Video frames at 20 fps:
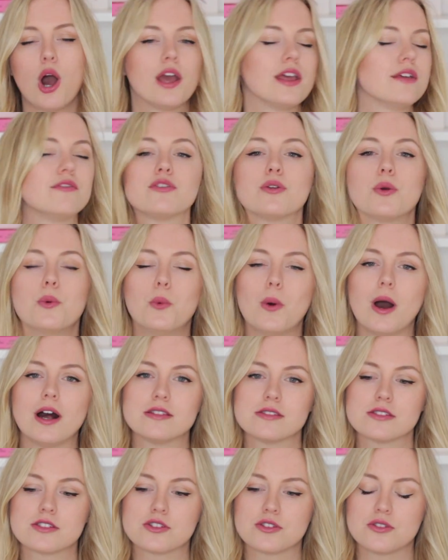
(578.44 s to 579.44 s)
or if you
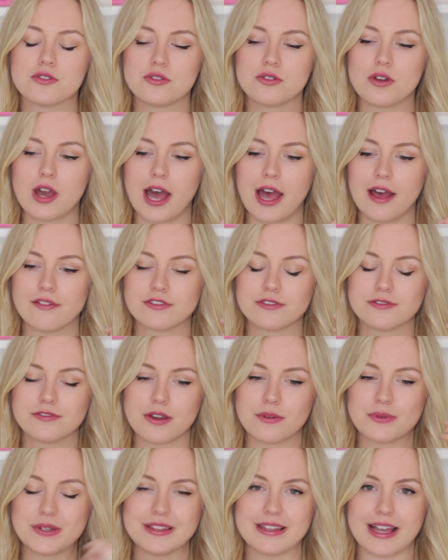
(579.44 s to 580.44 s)
want to have a
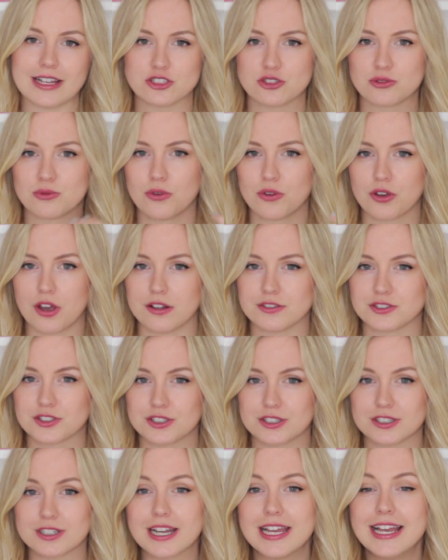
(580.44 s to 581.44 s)
very natural
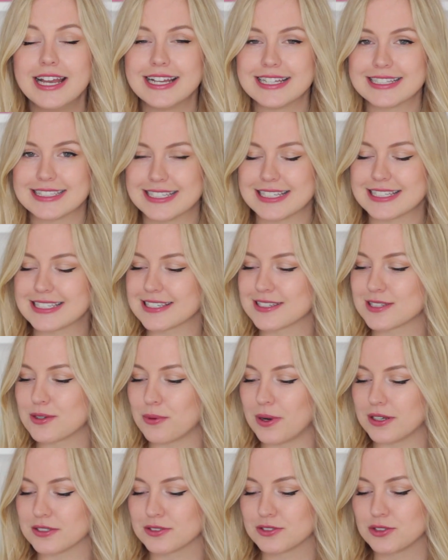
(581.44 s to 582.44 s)
contour. This is the
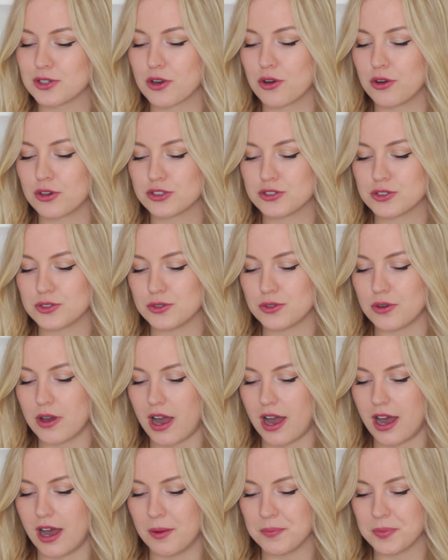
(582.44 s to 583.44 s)
one to go to.
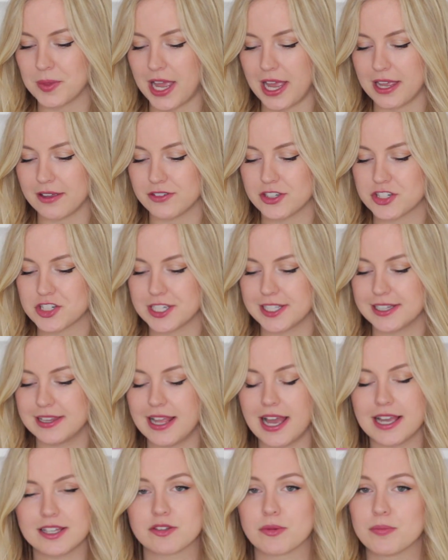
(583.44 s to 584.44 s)
I have the shade
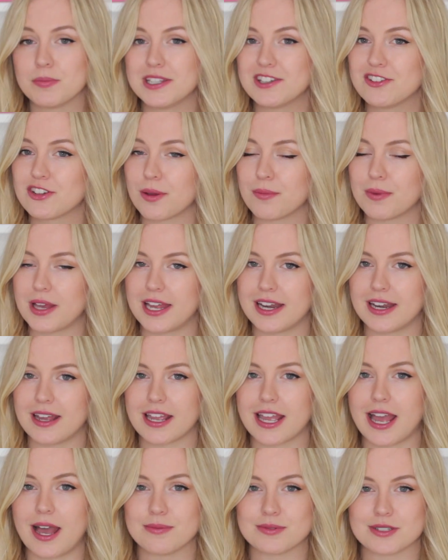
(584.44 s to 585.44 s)
light, medium, and
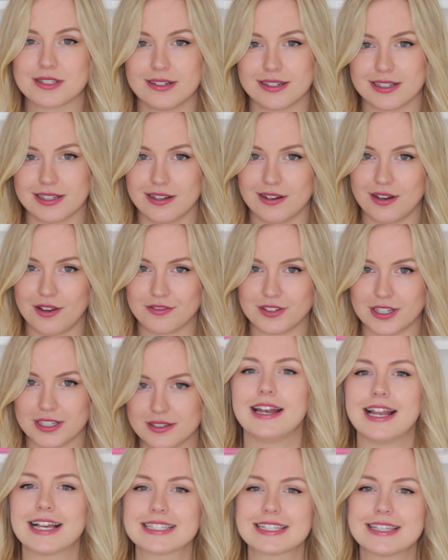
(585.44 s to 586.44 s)
I absolutely love it.
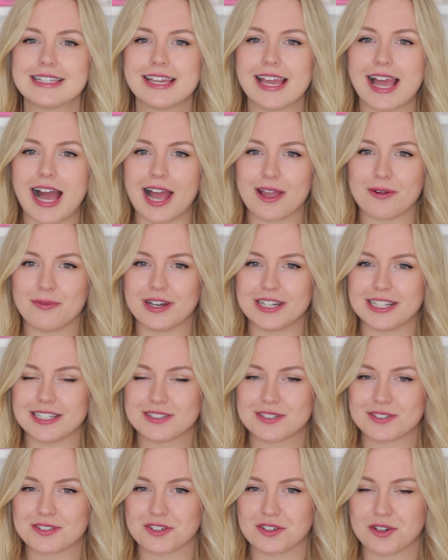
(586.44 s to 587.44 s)
Lastly, I
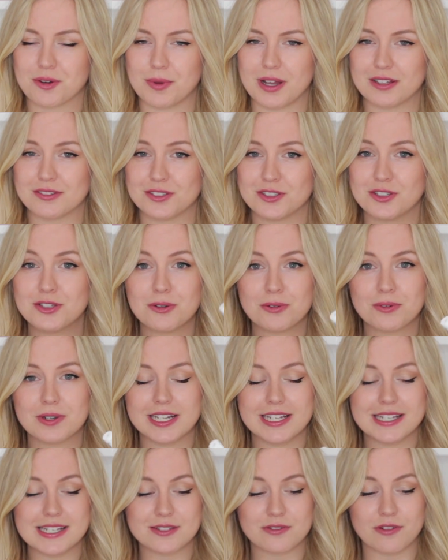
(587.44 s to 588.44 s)
wanted to talk about the new
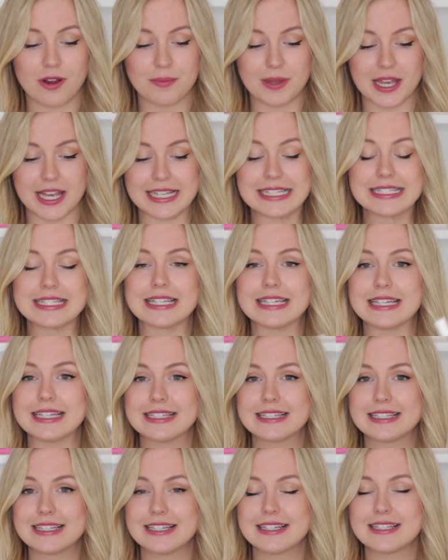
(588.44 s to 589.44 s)
release from
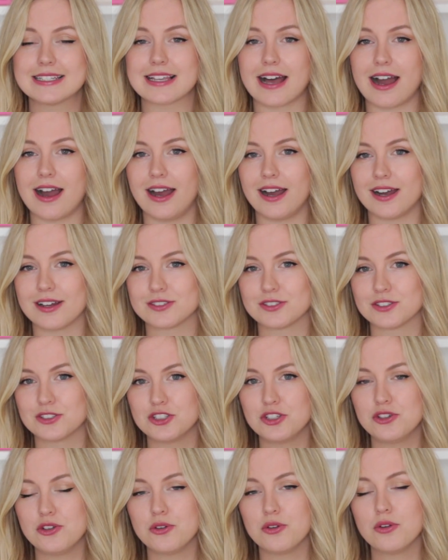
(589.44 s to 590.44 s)
Essie. These are
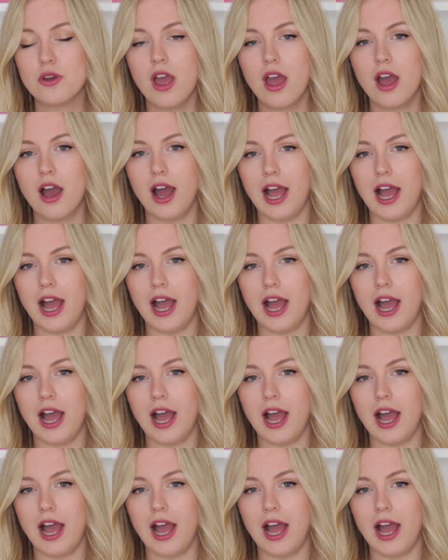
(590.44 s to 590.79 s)
the new